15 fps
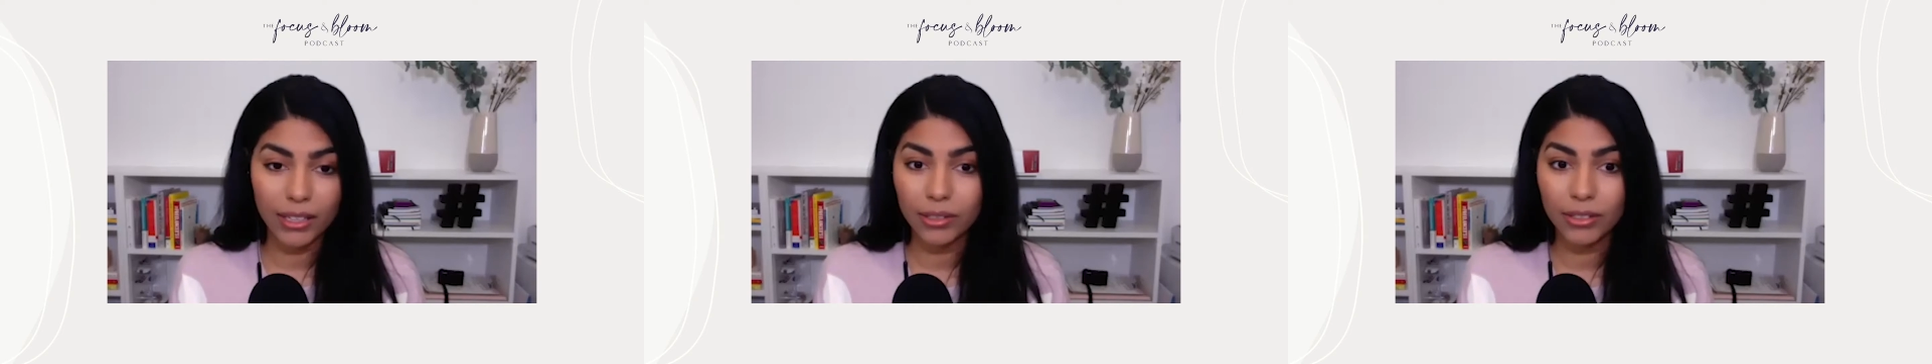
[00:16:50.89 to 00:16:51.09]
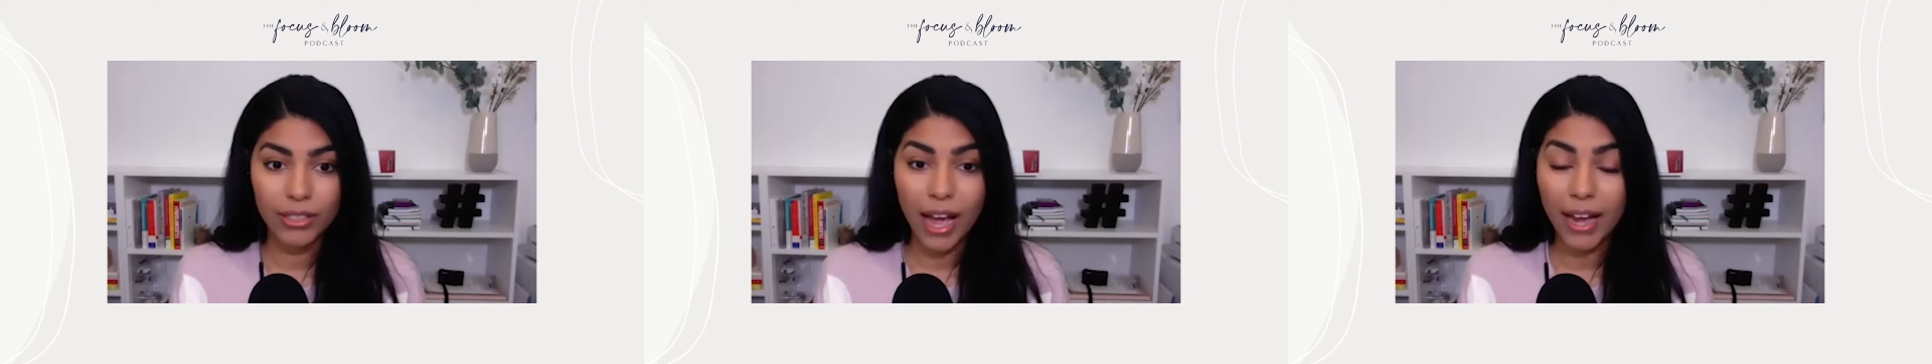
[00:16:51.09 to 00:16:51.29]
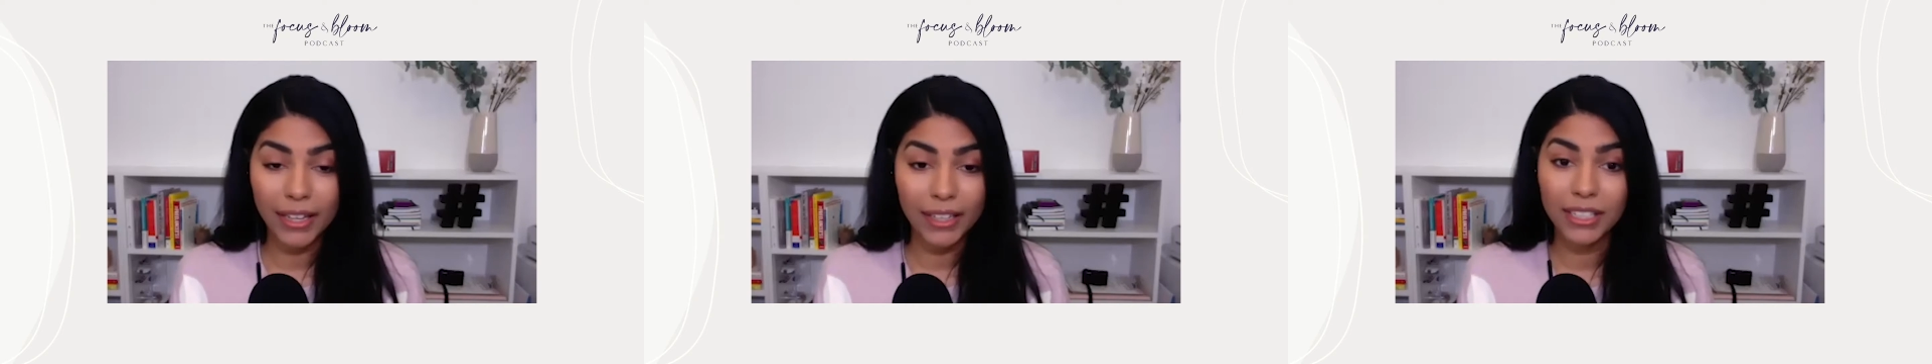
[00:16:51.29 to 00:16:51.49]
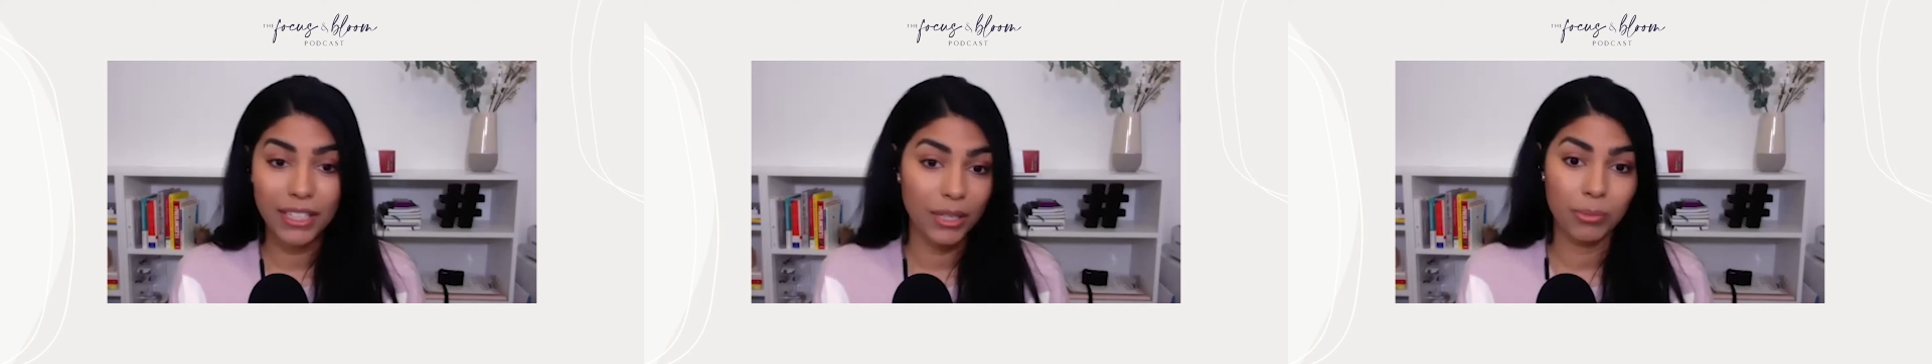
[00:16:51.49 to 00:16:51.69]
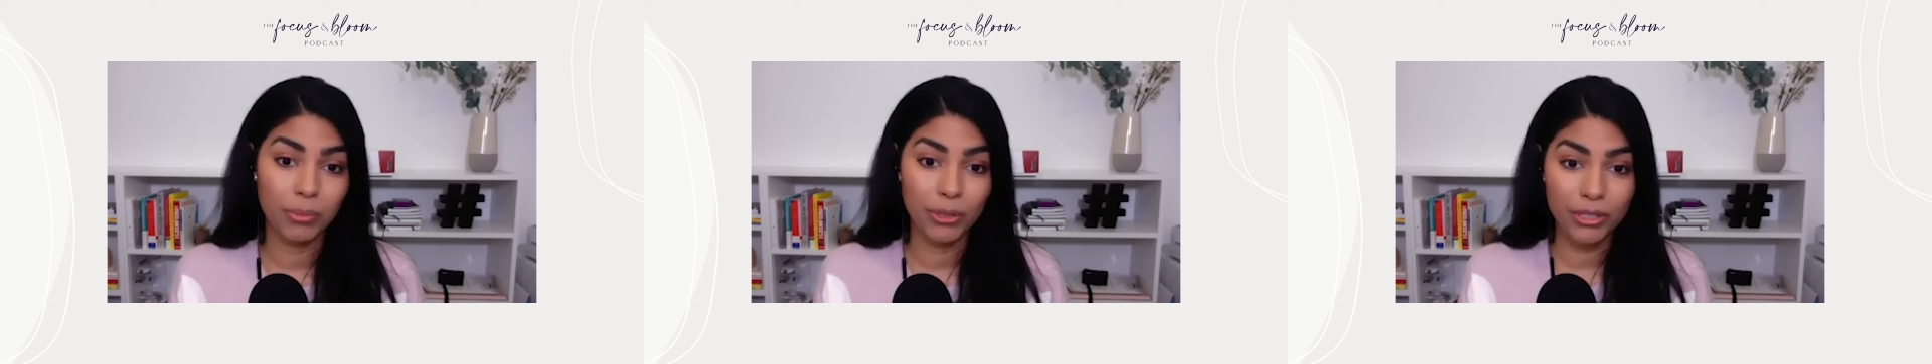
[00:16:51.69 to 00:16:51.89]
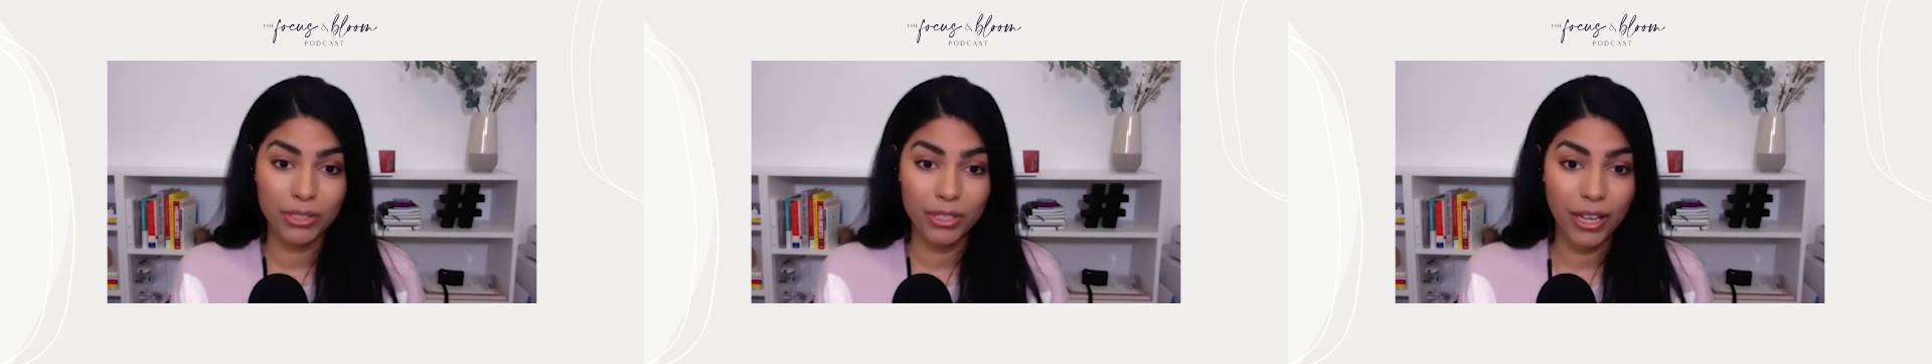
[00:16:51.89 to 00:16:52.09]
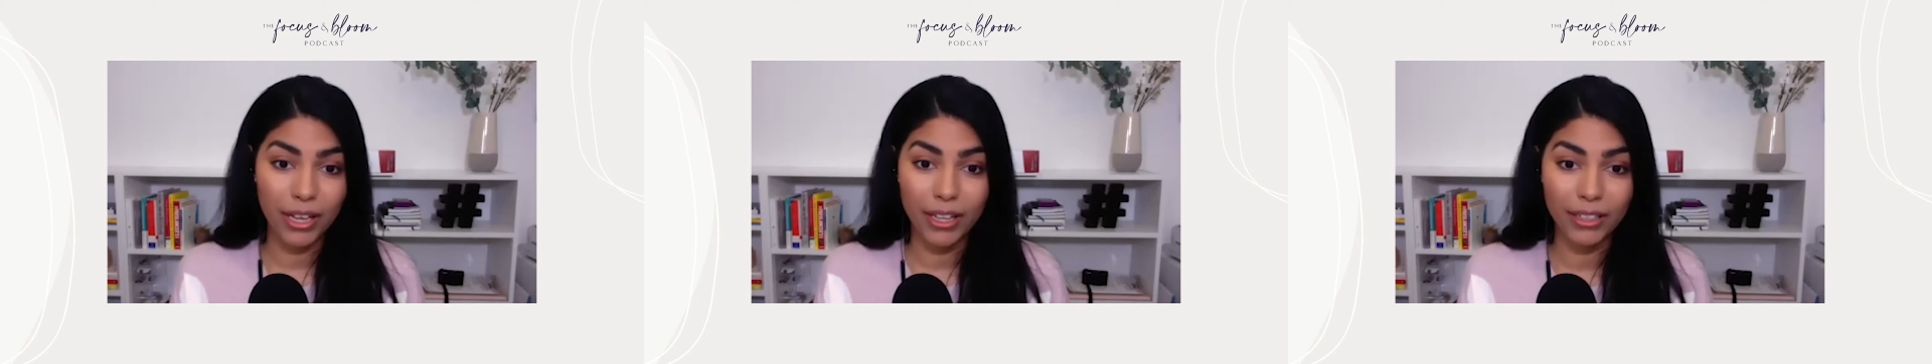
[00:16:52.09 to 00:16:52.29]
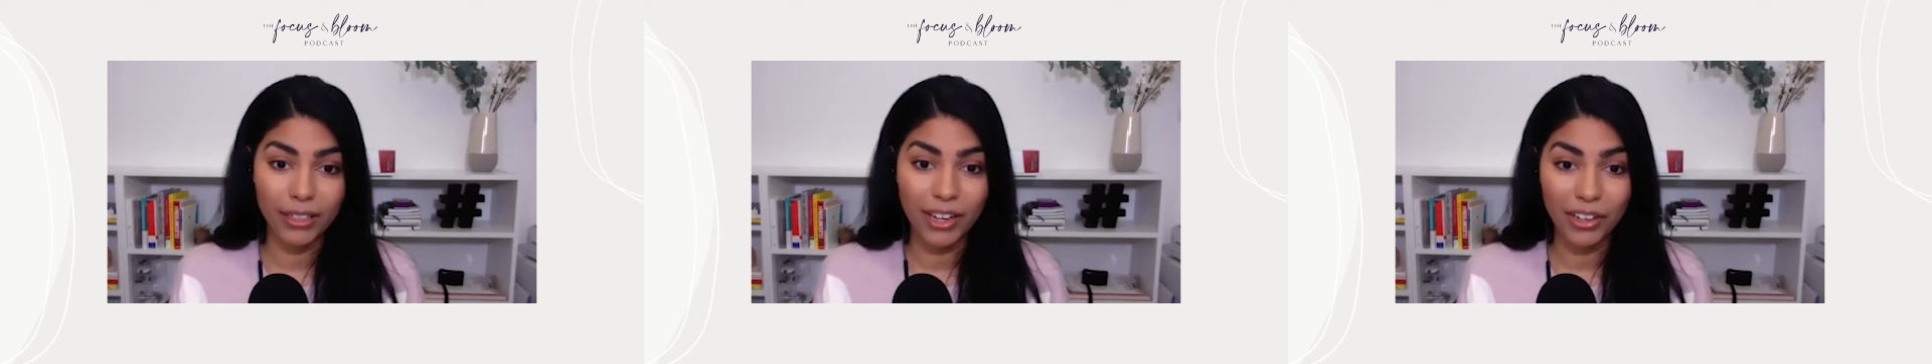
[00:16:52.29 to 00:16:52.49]

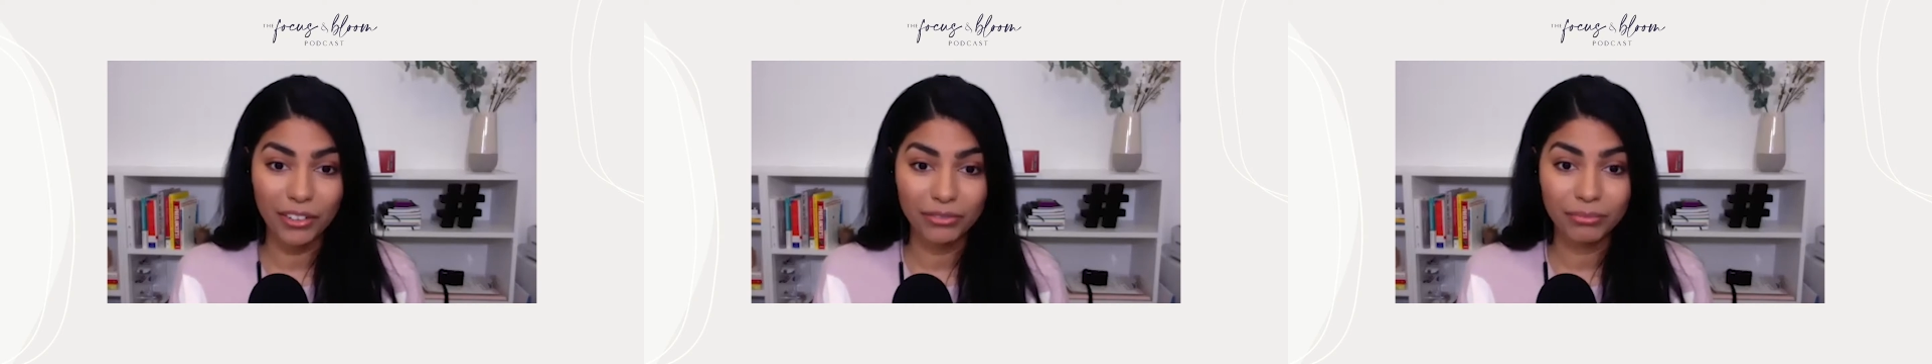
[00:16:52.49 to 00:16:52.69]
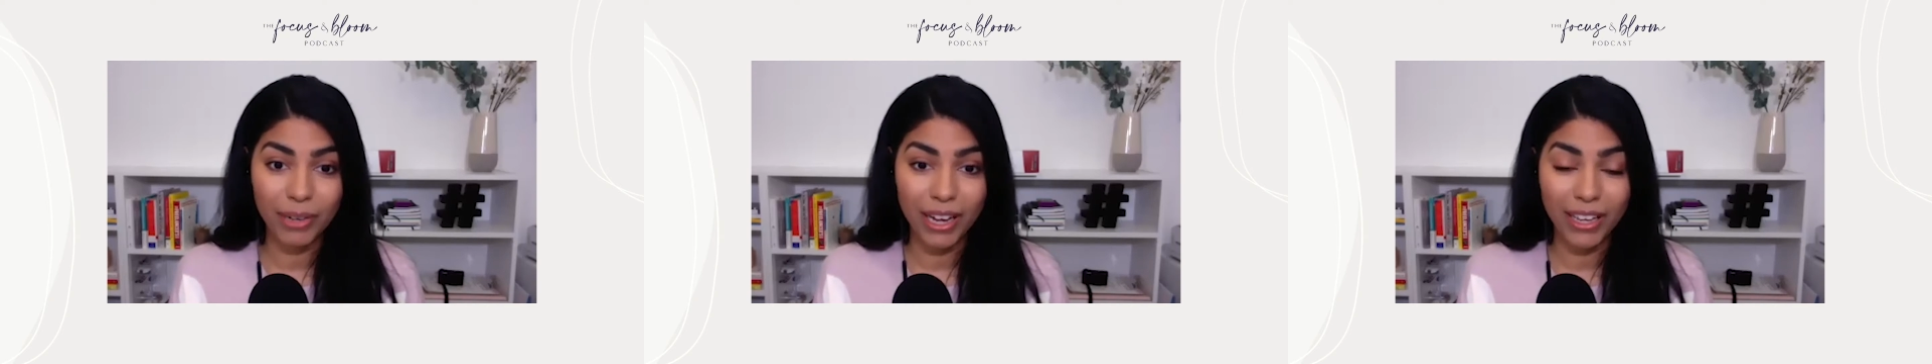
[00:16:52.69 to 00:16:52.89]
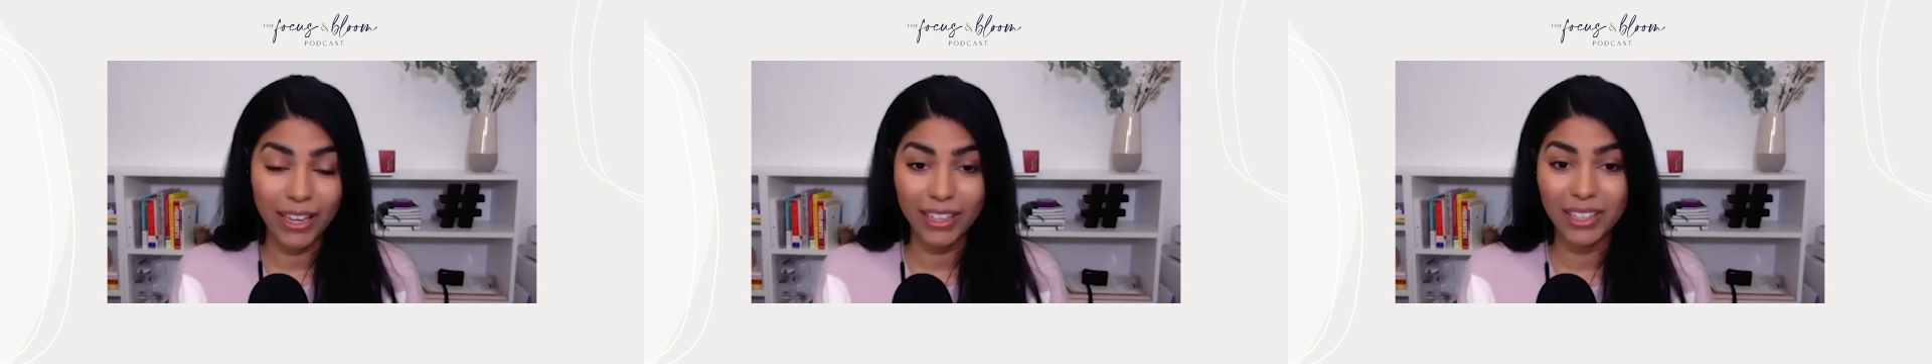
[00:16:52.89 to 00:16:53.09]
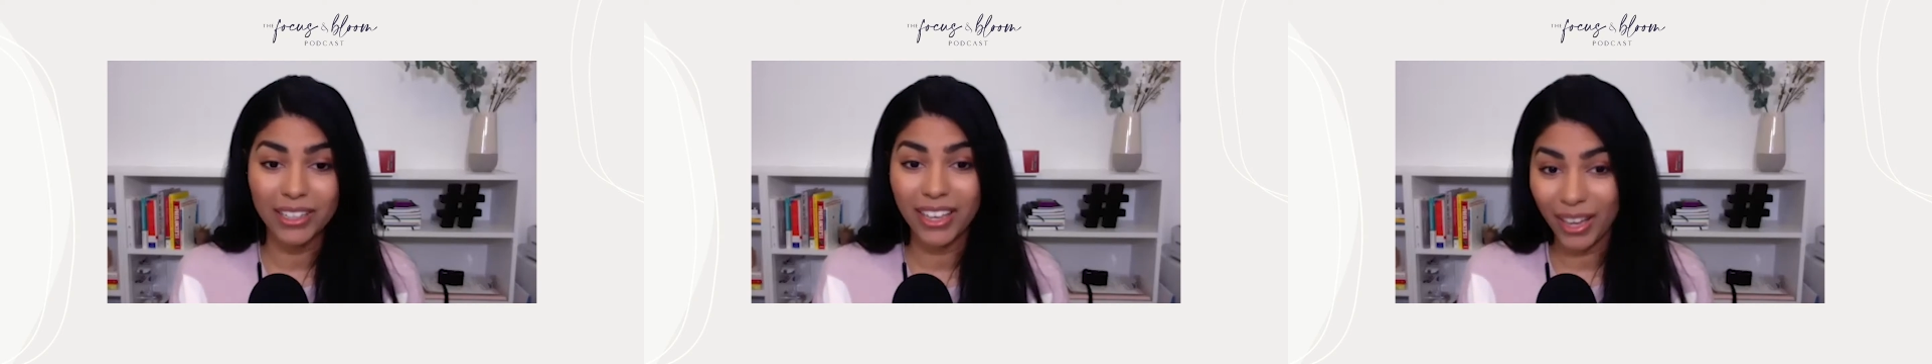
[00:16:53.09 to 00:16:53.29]
90% of my